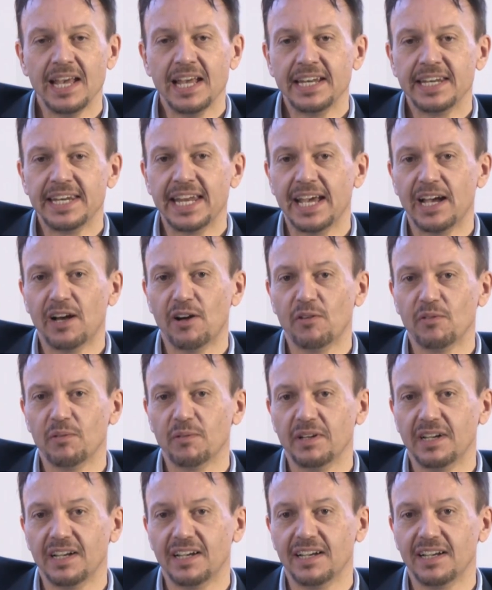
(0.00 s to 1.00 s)

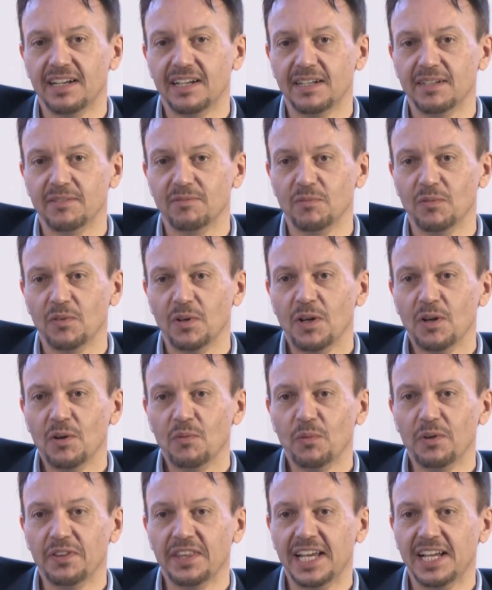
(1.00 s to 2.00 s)
Now,
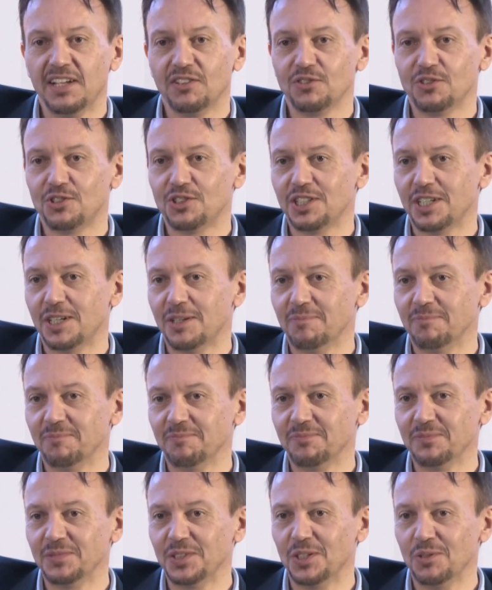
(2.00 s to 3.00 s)
without
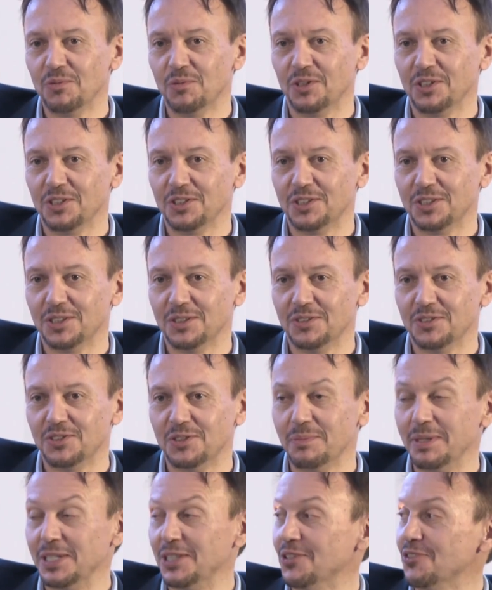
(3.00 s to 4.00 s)
wanting to
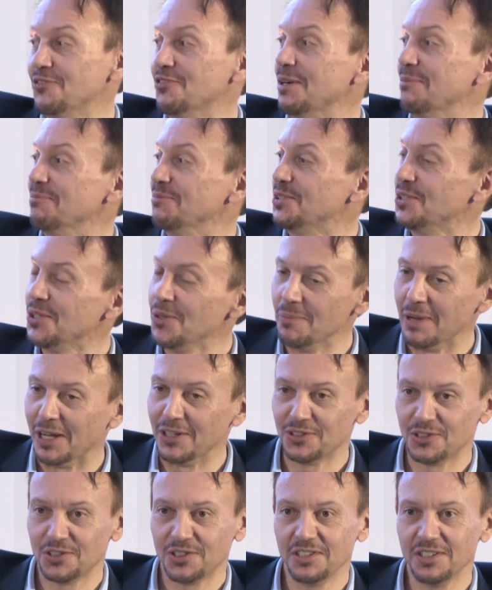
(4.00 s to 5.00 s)
beat the drum too
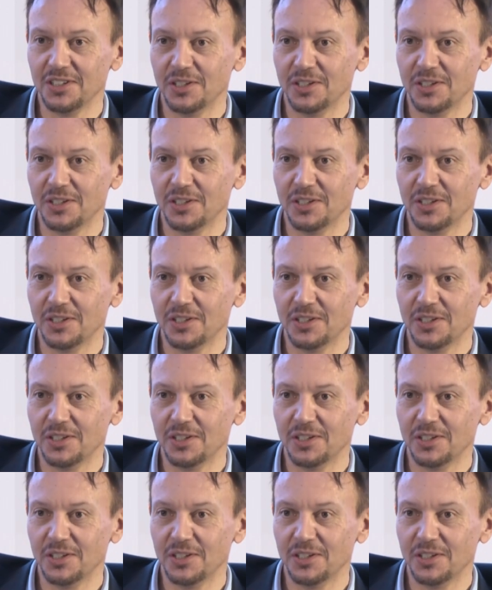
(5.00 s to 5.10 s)
much,